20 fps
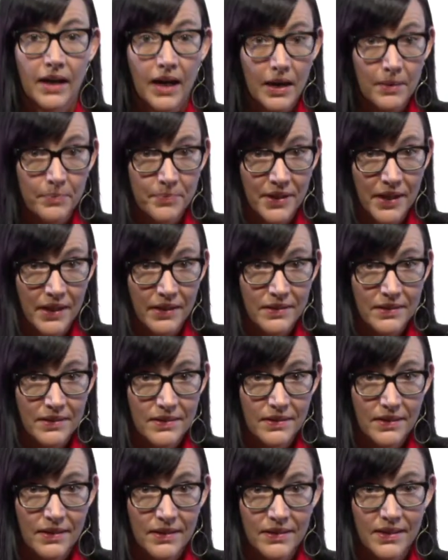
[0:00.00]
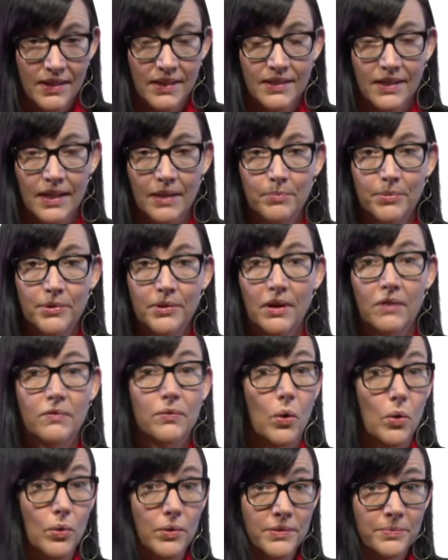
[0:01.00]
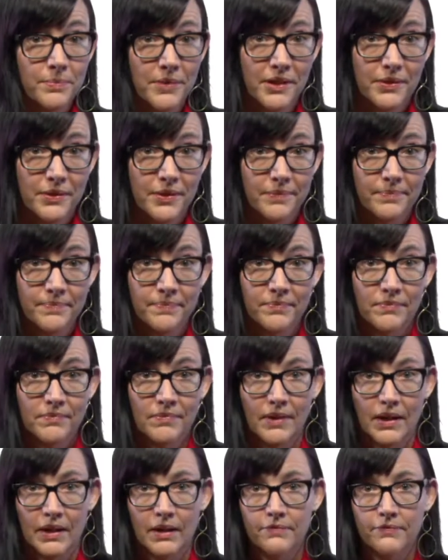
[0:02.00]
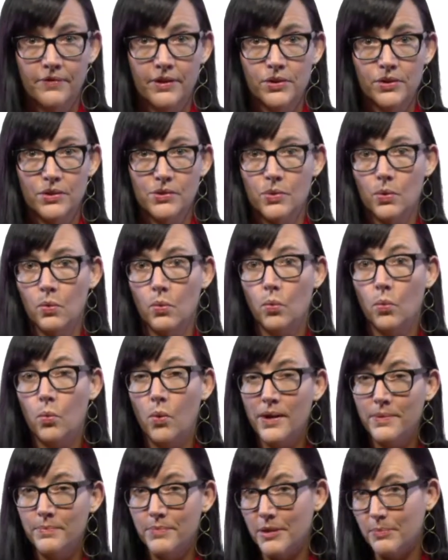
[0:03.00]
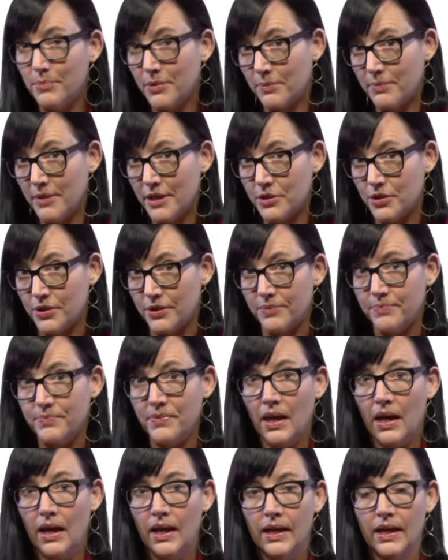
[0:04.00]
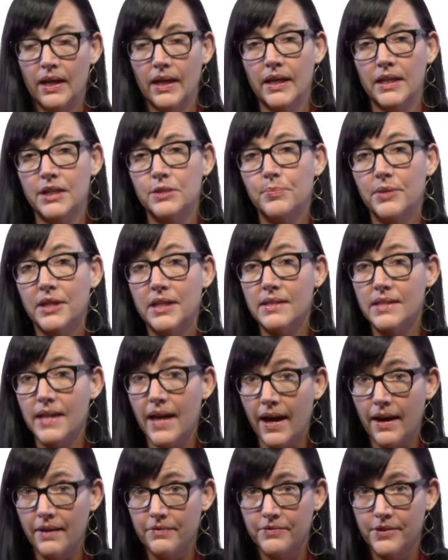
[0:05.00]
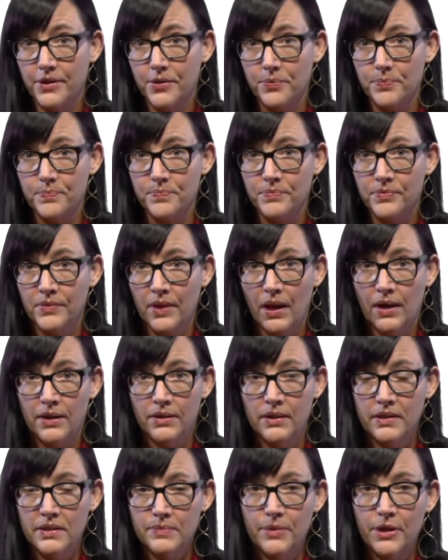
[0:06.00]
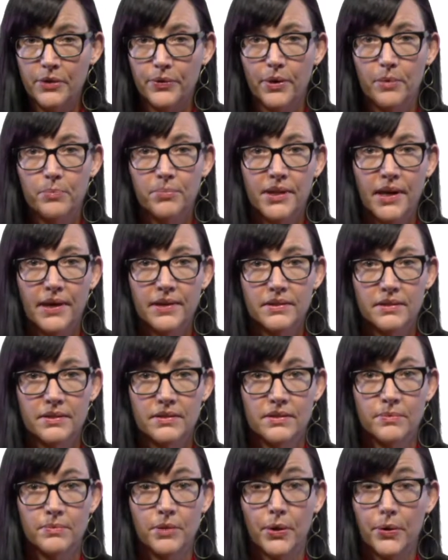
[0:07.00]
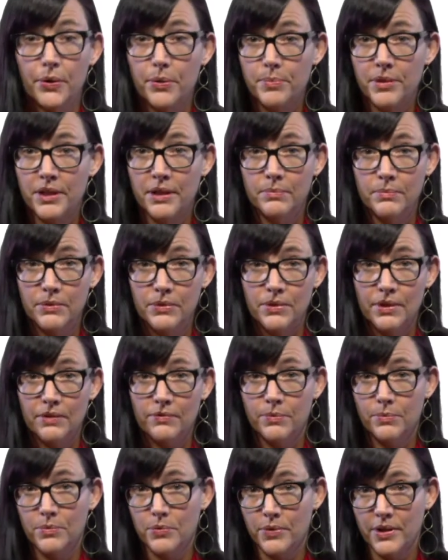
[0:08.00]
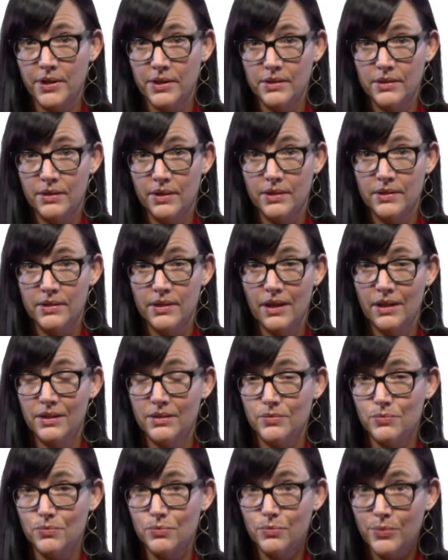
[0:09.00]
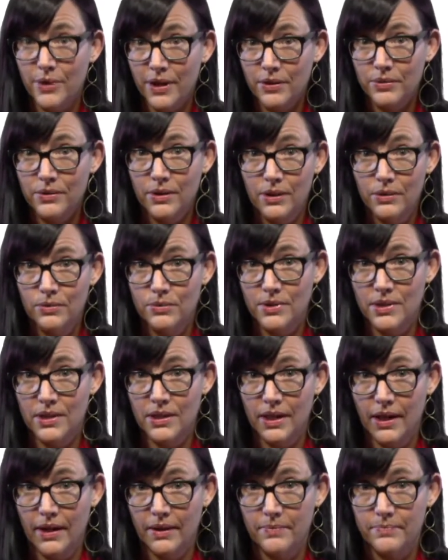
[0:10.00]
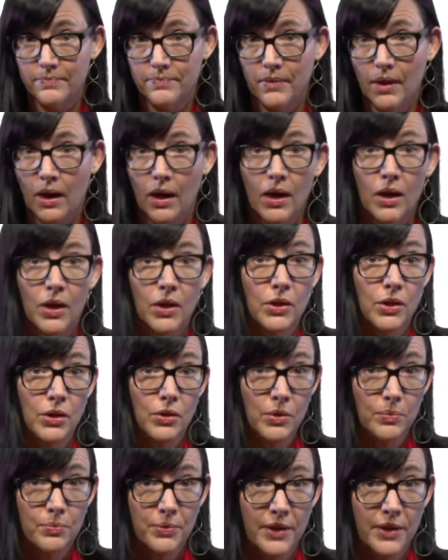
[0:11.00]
Up next is an example of old meter. It features 1 beat per measure. Each beat is a half note. This meter applies to some European music from the Renaissance and is rarely used today. You can